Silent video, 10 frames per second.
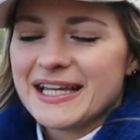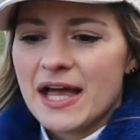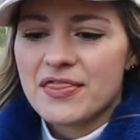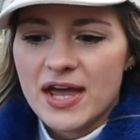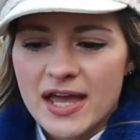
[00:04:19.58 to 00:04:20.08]

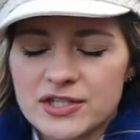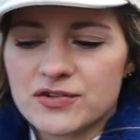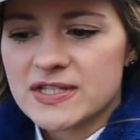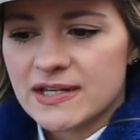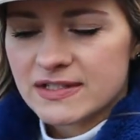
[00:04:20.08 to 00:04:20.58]
at the age
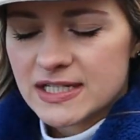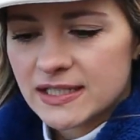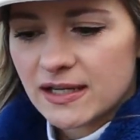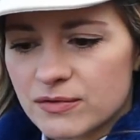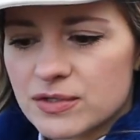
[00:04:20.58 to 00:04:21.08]
of
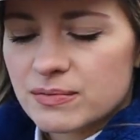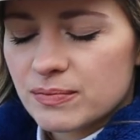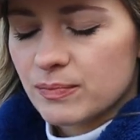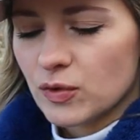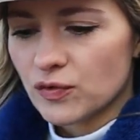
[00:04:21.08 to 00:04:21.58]
17, I was
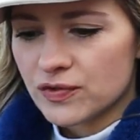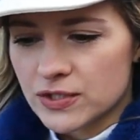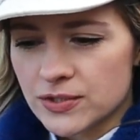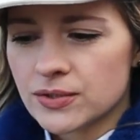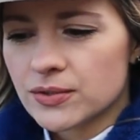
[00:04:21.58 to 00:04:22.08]

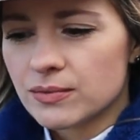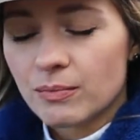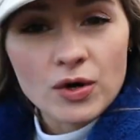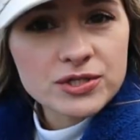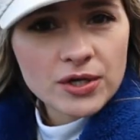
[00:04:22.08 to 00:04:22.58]
moved to
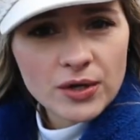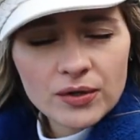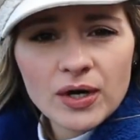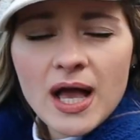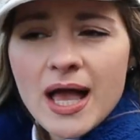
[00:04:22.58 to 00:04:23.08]
Moscow,